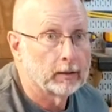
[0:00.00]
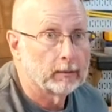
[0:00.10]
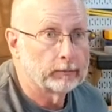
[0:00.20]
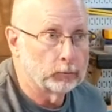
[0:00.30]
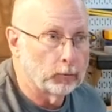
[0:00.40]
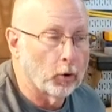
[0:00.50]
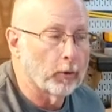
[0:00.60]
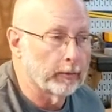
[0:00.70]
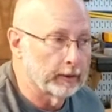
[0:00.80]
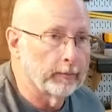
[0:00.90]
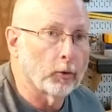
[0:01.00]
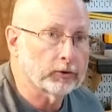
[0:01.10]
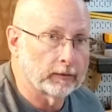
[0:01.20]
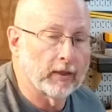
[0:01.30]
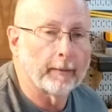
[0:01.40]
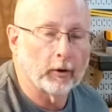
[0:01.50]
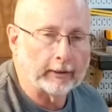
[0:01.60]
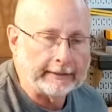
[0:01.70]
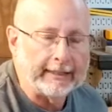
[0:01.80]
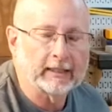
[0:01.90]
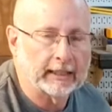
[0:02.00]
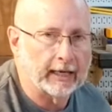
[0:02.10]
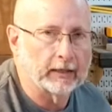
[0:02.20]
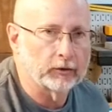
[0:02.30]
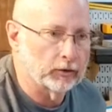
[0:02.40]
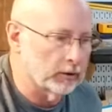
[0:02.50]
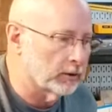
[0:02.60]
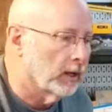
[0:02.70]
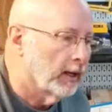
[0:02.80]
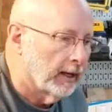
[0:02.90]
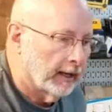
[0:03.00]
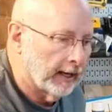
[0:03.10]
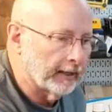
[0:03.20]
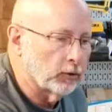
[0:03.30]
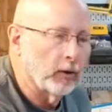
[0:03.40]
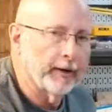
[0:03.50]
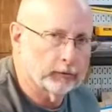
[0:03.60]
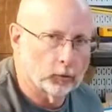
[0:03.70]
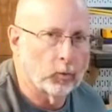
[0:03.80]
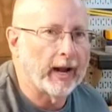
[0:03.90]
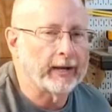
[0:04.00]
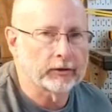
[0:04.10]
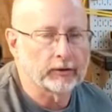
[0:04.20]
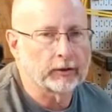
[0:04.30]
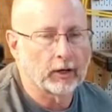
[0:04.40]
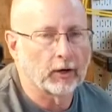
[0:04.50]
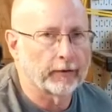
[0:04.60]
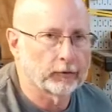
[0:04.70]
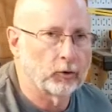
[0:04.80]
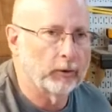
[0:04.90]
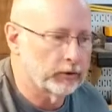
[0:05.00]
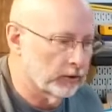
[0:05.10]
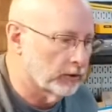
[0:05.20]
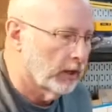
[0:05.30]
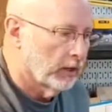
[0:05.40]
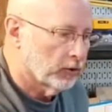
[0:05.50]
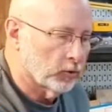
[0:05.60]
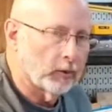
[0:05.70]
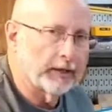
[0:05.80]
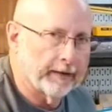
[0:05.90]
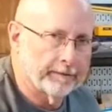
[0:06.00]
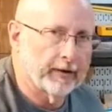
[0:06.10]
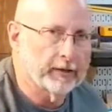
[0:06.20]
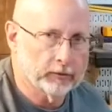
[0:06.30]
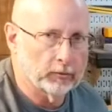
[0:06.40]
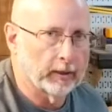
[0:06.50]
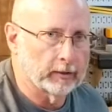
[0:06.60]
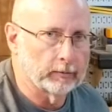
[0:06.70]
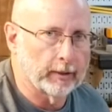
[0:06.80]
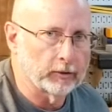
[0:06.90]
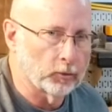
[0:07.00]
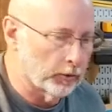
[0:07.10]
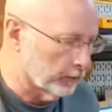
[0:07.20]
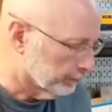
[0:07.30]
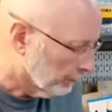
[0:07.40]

Normally, most of them are at least 8 inches, and I don't have to waste and cut off 2 inches to run that face through my joiner.